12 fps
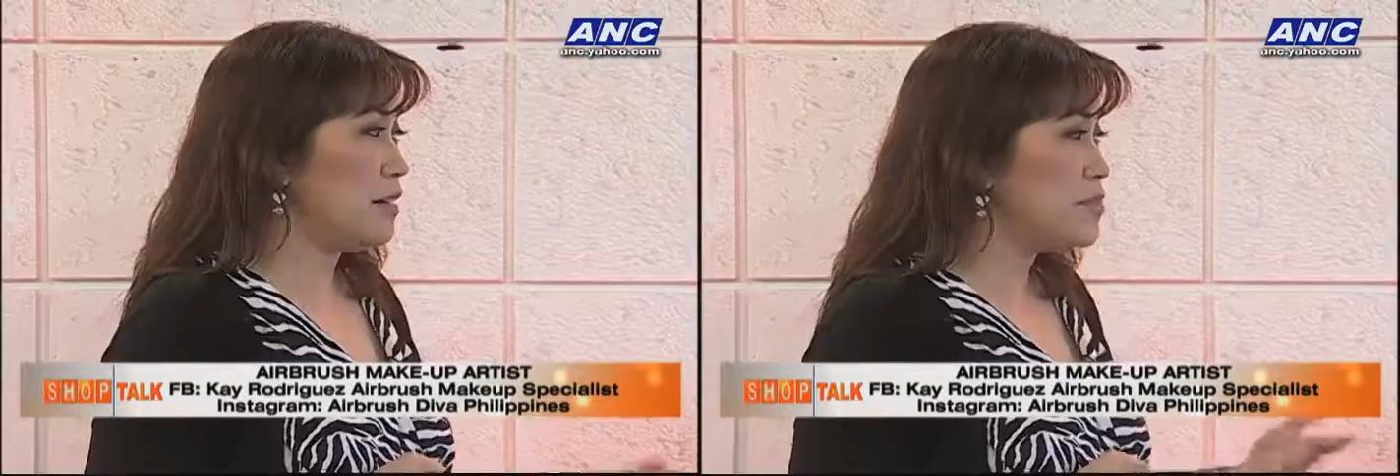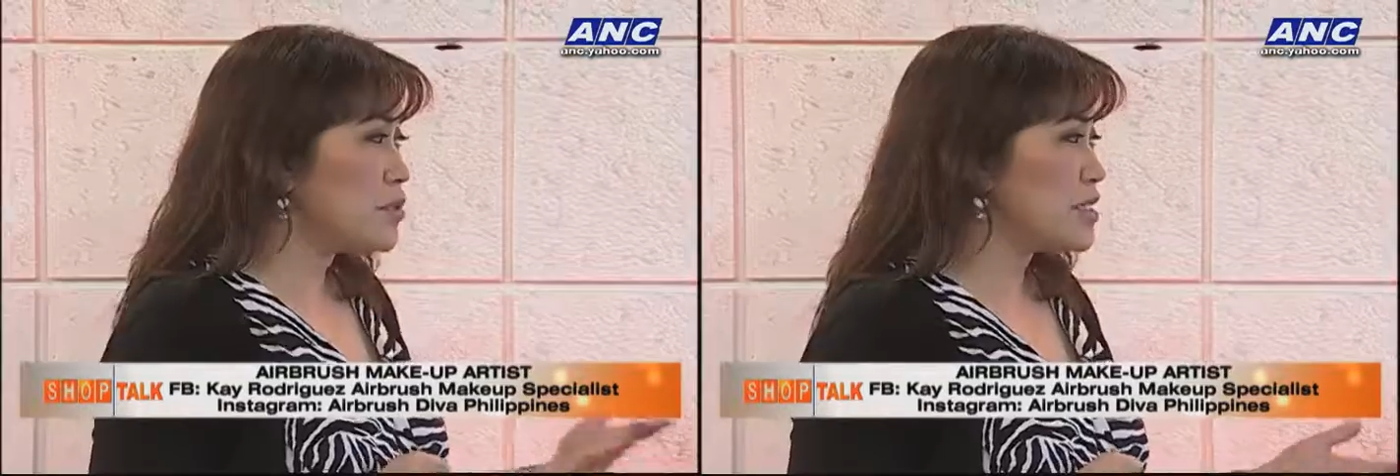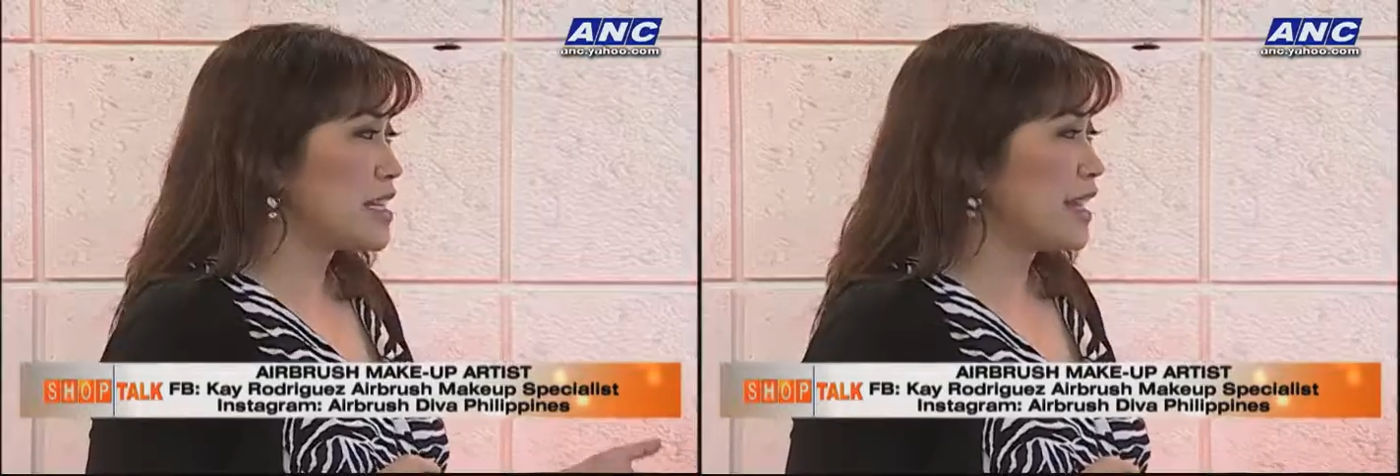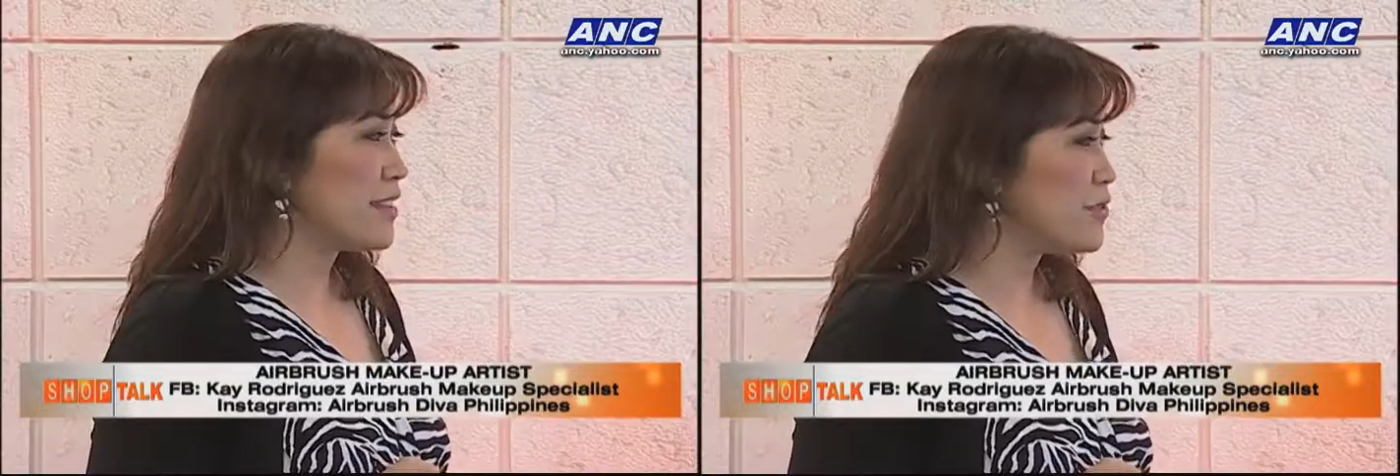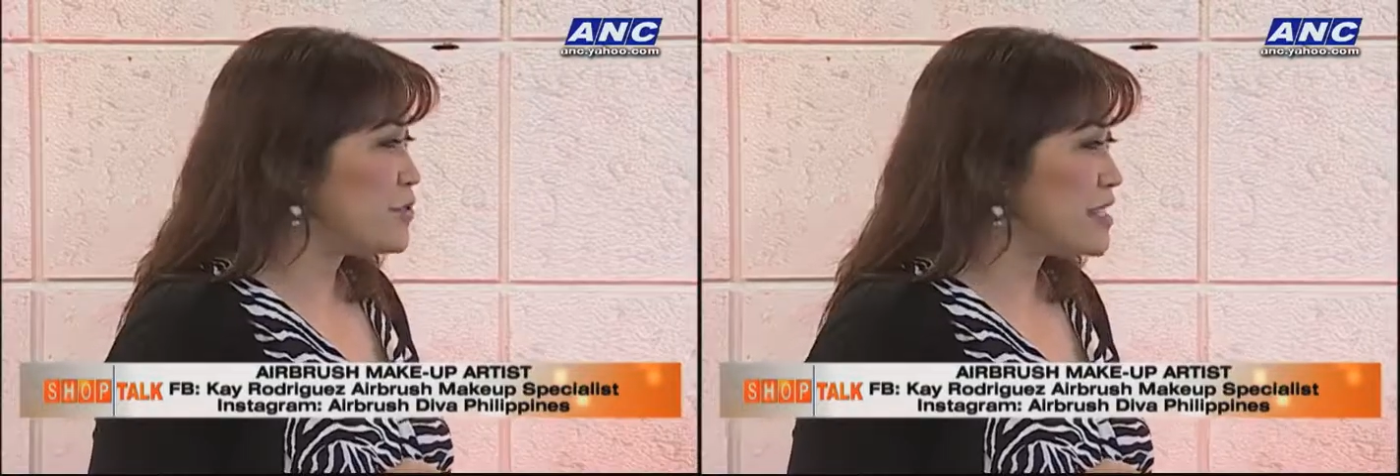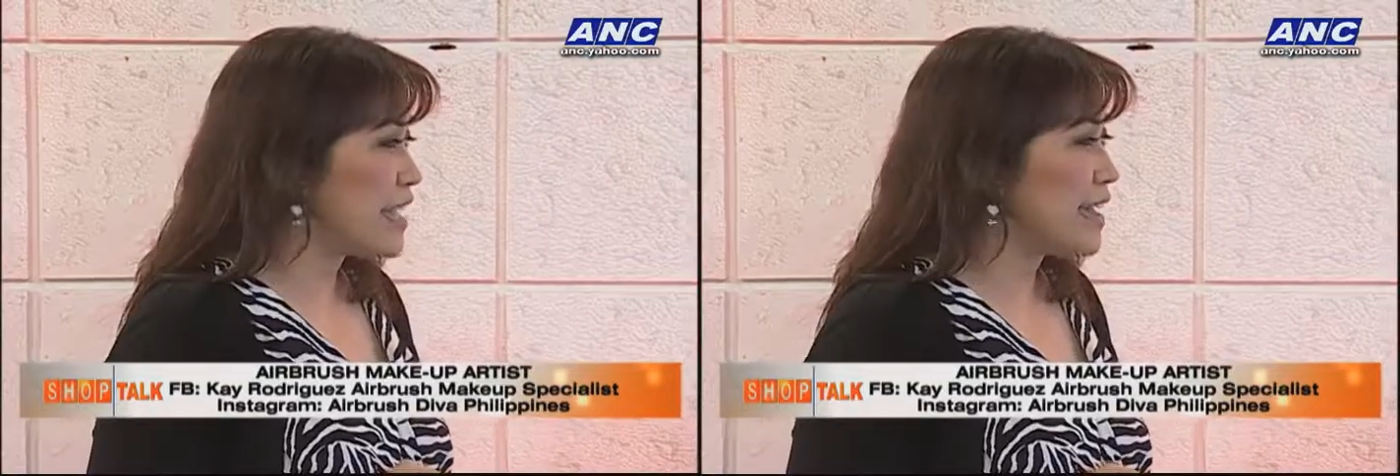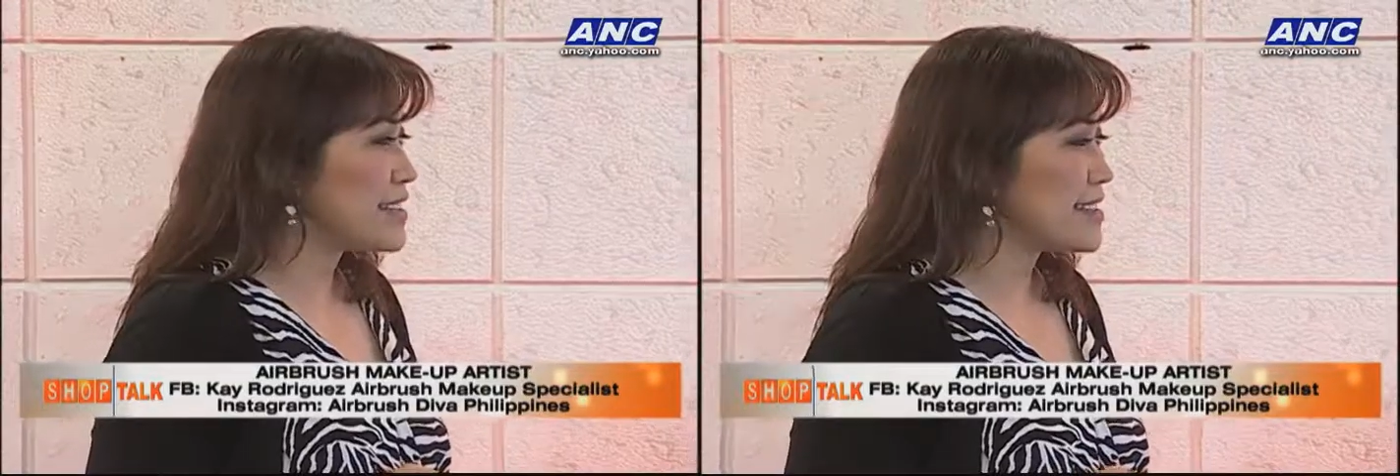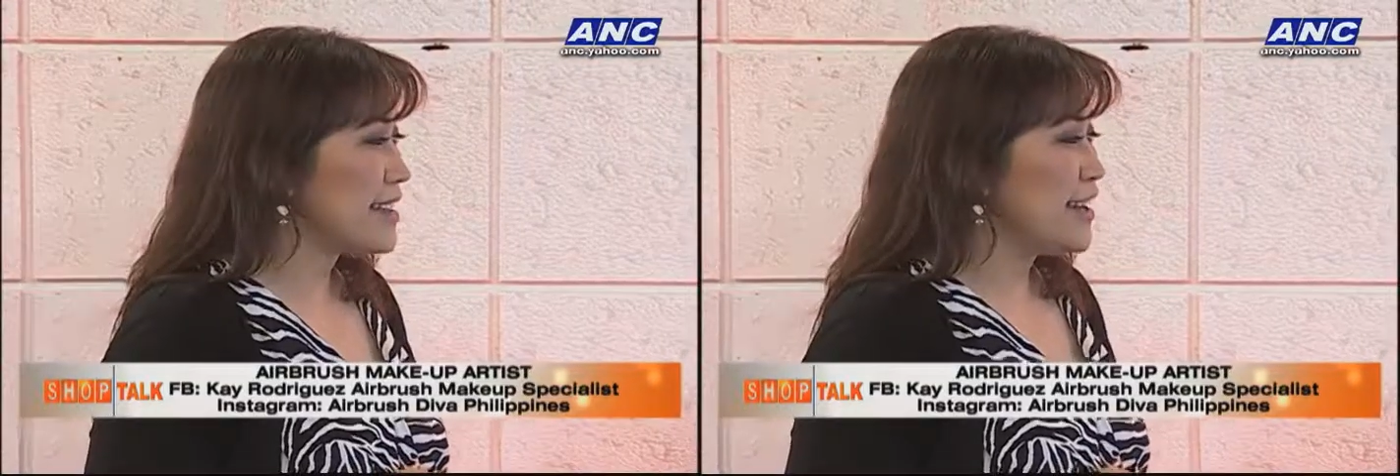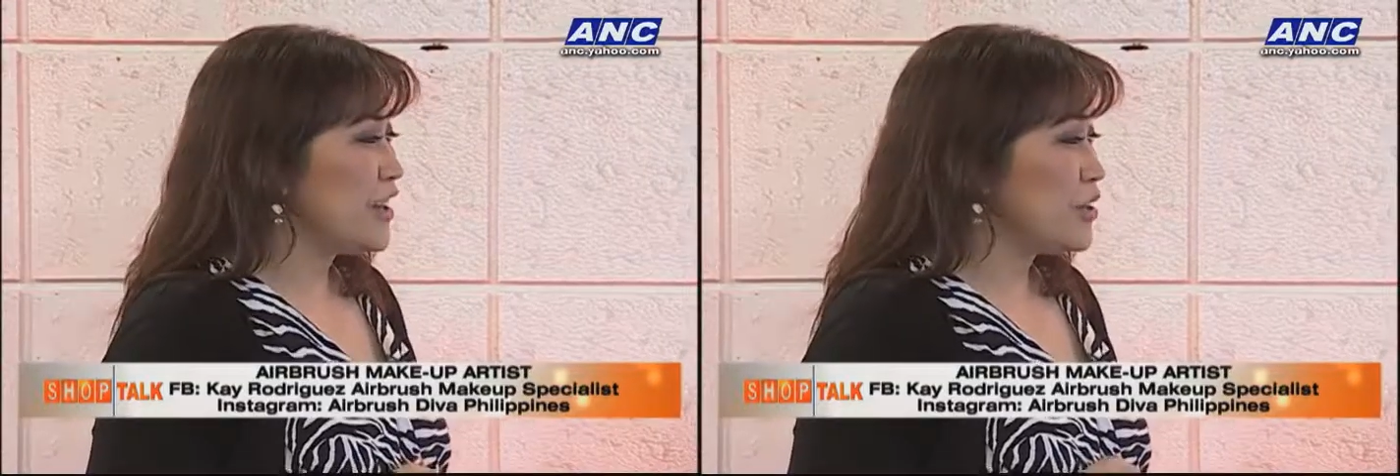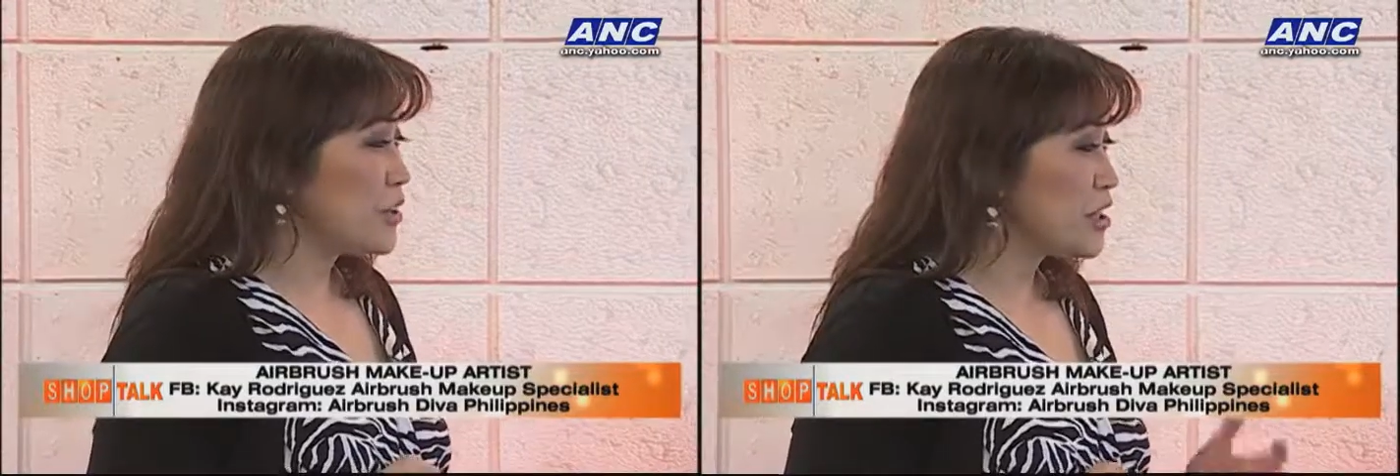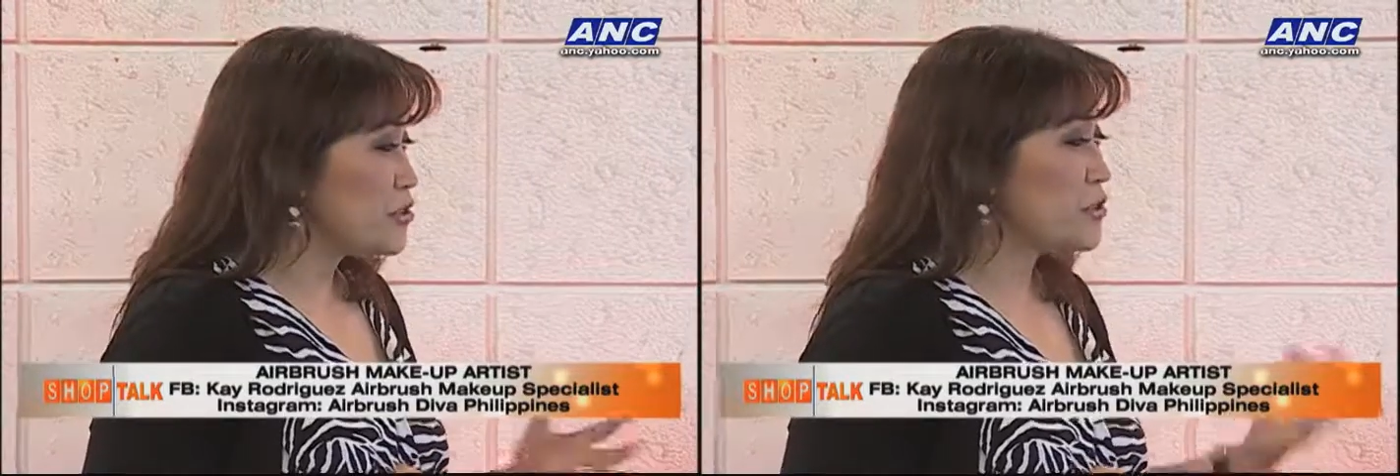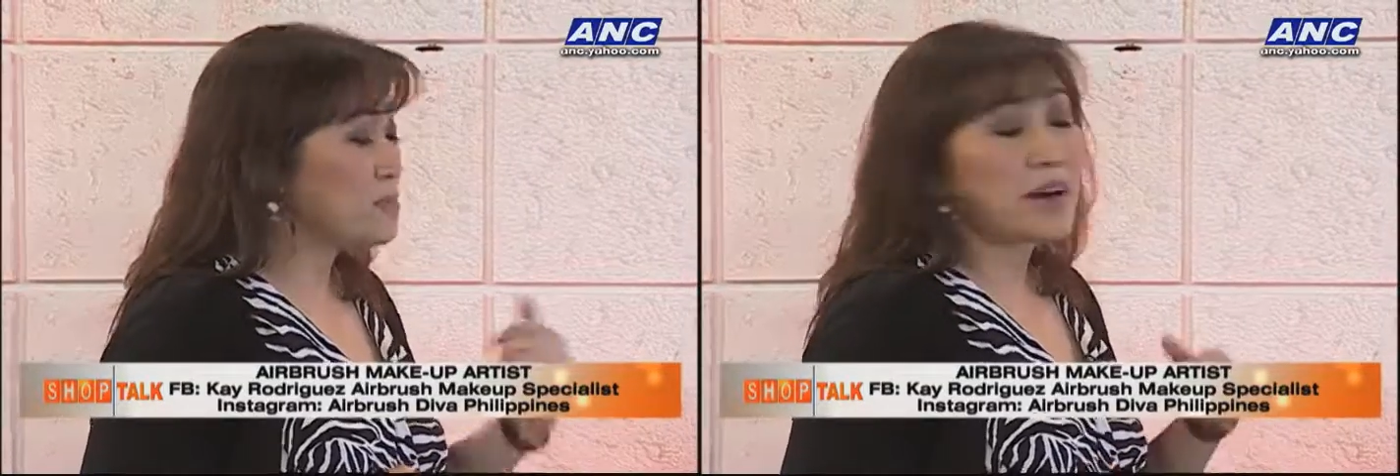beauty enthusiast, you
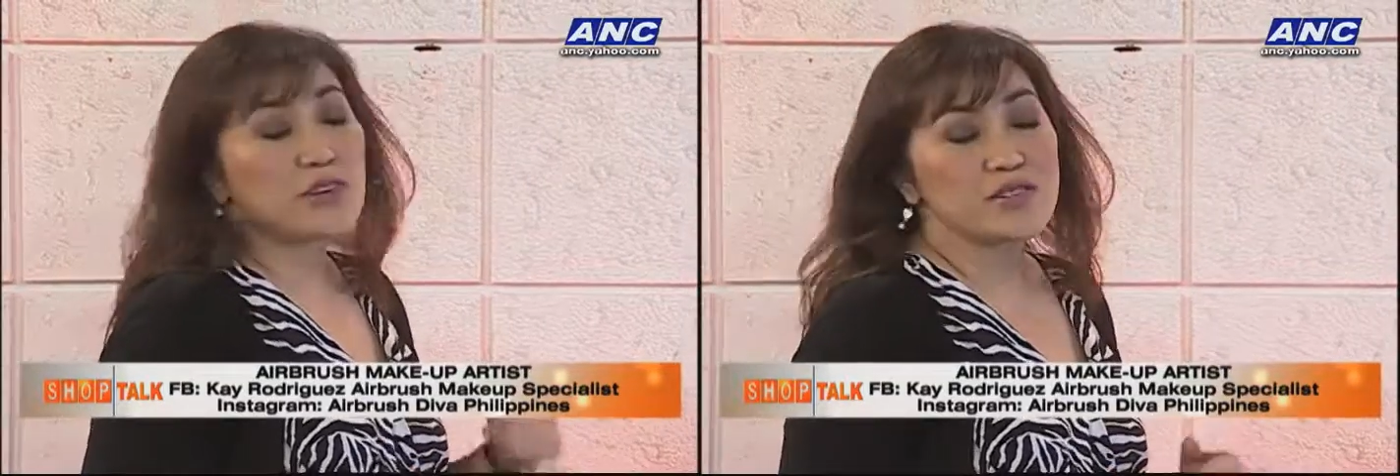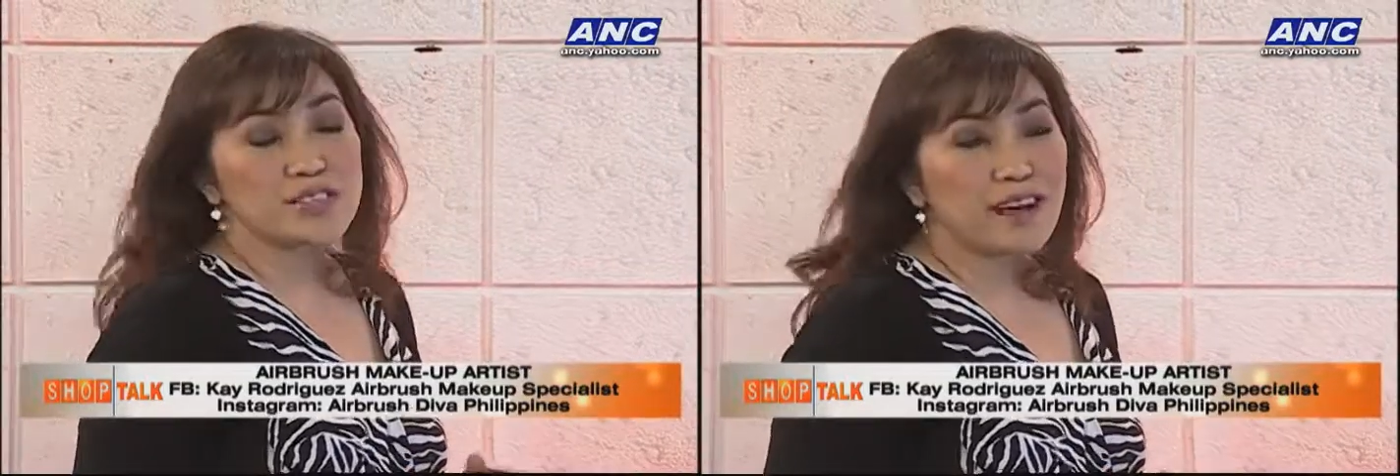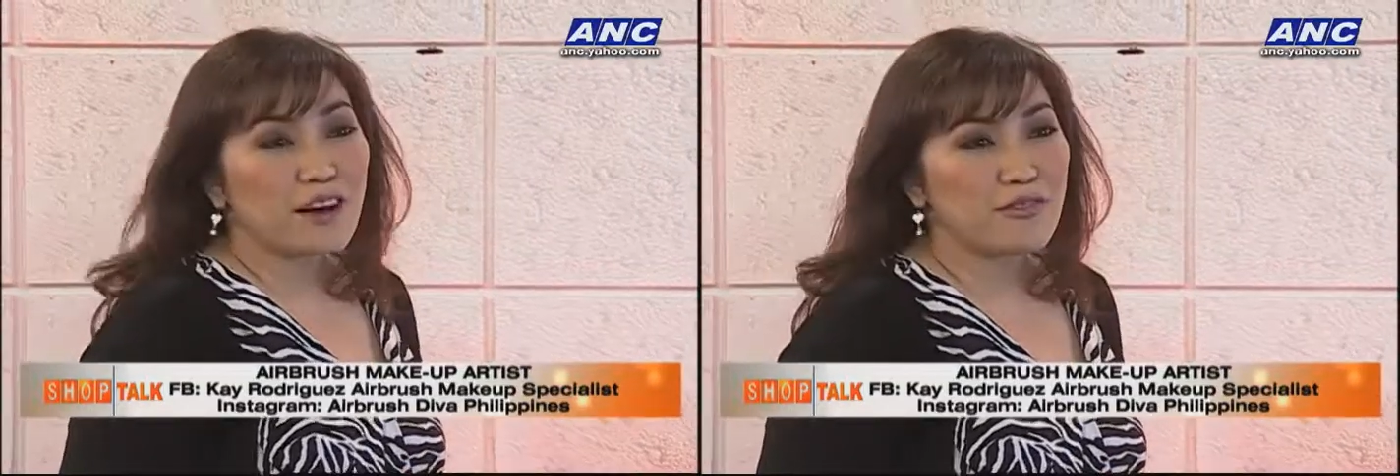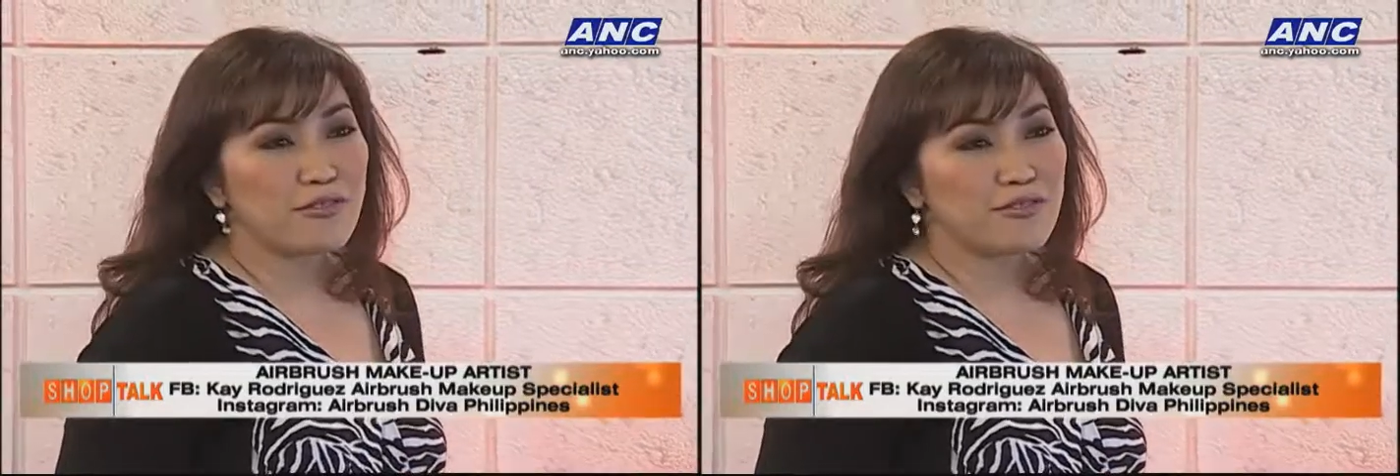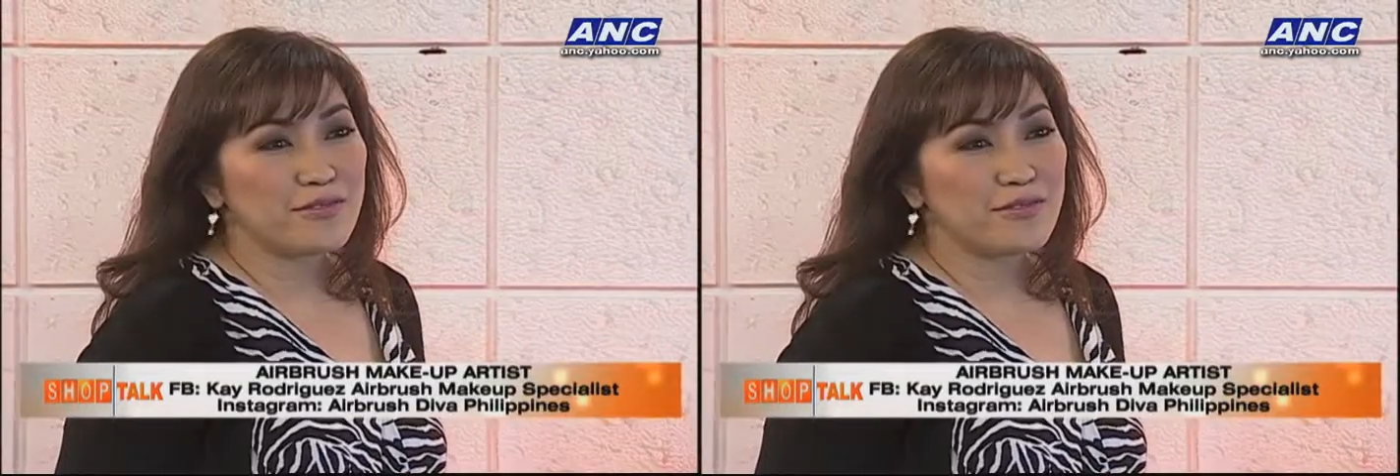can do it by yourself.